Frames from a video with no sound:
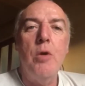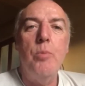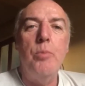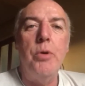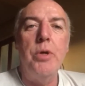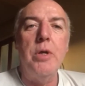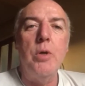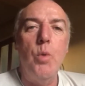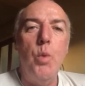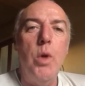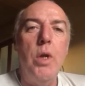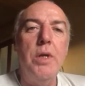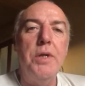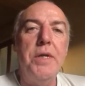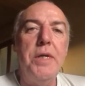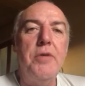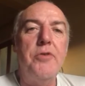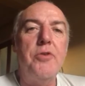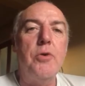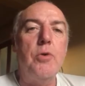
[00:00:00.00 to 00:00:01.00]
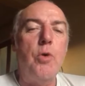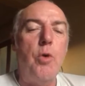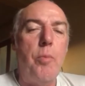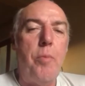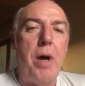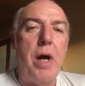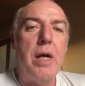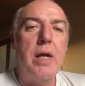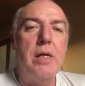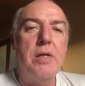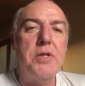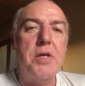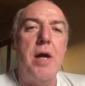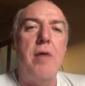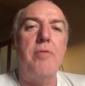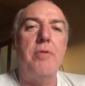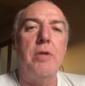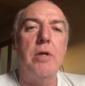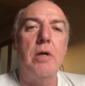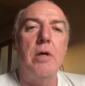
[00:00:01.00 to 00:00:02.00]
but you will need to go back to
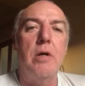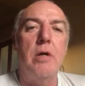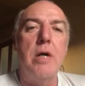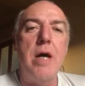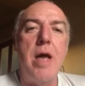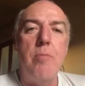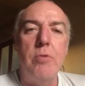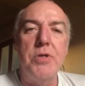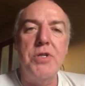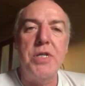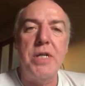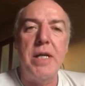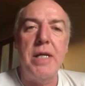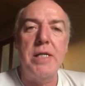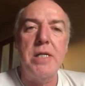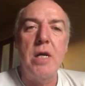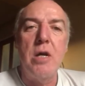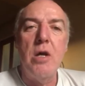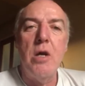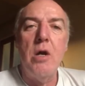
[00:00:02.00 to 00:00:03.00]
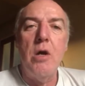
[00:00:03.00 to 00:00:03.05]
having the car MOT'd